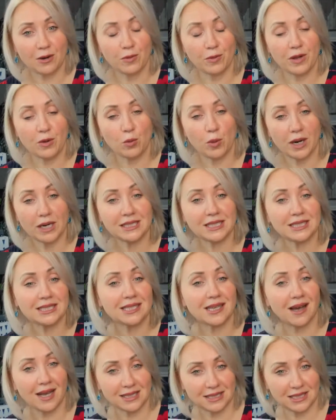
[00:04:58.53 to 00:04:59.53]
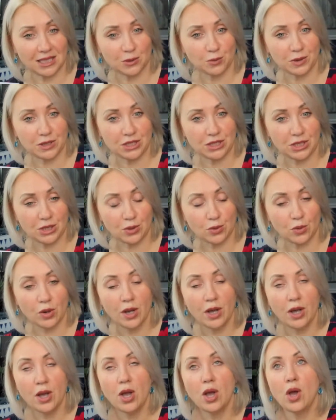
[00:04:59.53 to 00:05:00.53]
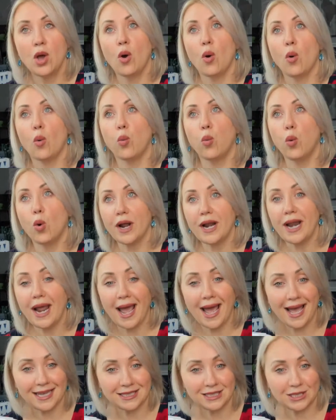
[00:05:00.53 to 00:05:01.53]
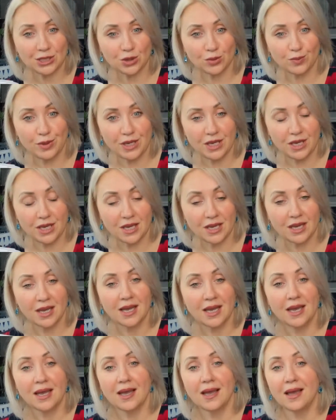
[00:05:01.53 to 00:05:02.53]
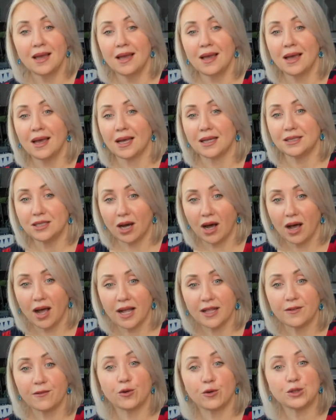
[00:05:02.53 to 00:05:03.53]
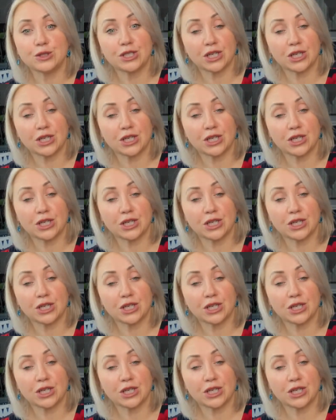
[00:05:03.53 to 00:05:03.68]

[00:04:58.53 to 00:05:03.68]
we were discussing with you what has to be done for